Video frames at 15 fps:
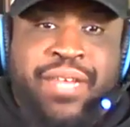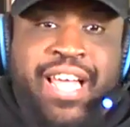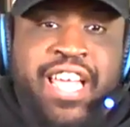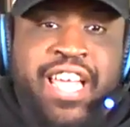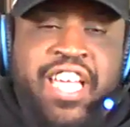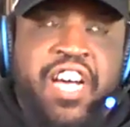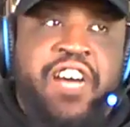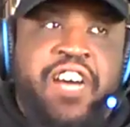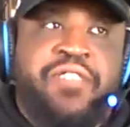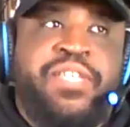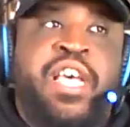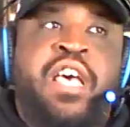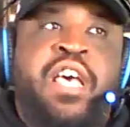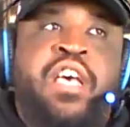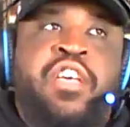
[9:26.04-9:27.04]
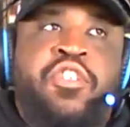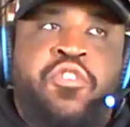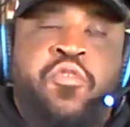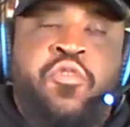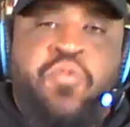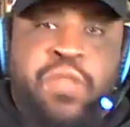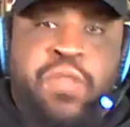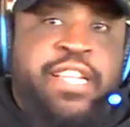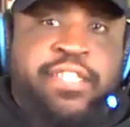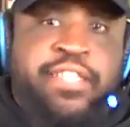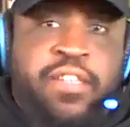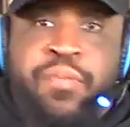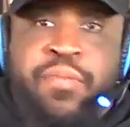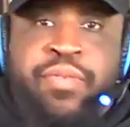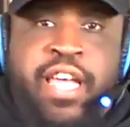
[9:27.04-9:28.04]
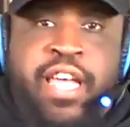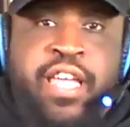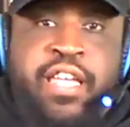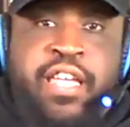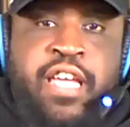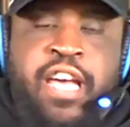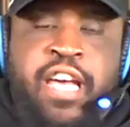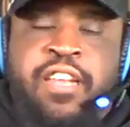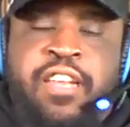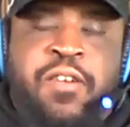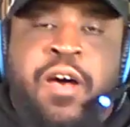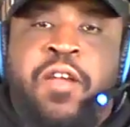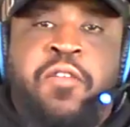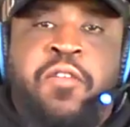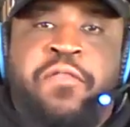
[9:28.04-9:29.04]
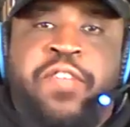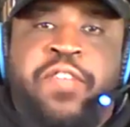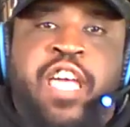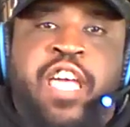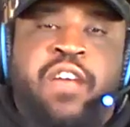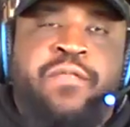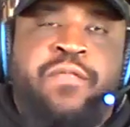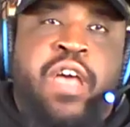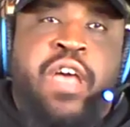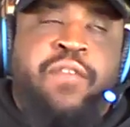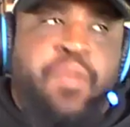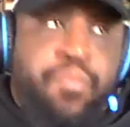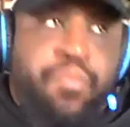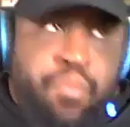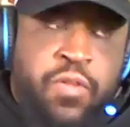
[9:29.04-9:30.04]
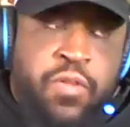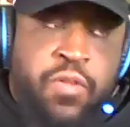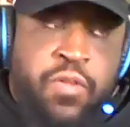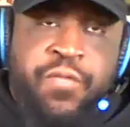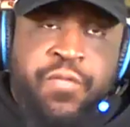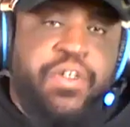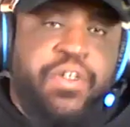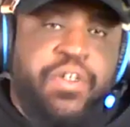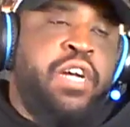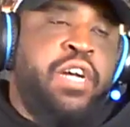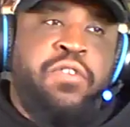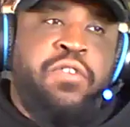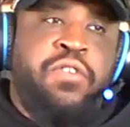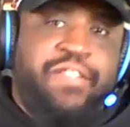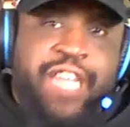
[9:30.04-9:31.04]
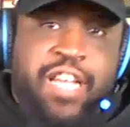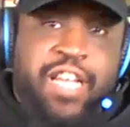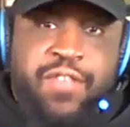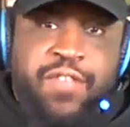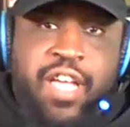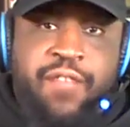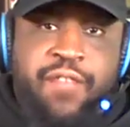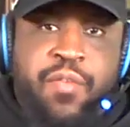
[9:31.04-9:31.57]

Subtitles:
playoffs. You need to play. I don't even care if you have a broken foot. I don't even care if you have a